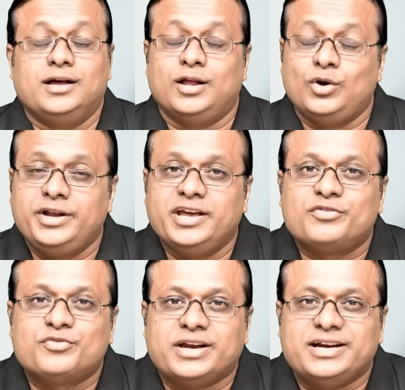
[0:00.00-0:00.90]
Hello
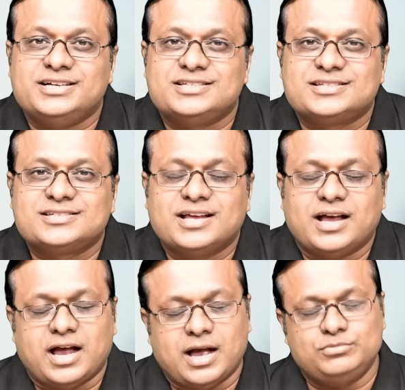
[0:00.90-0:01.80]
dear friends,
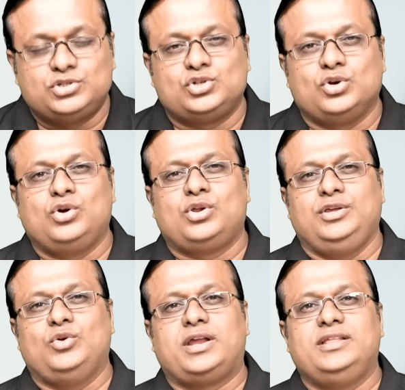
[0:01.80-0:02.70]
I'm sure
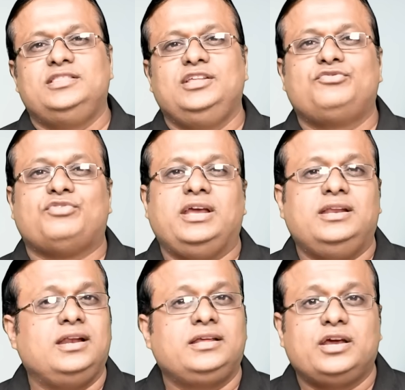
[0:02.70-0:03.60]
you are in the final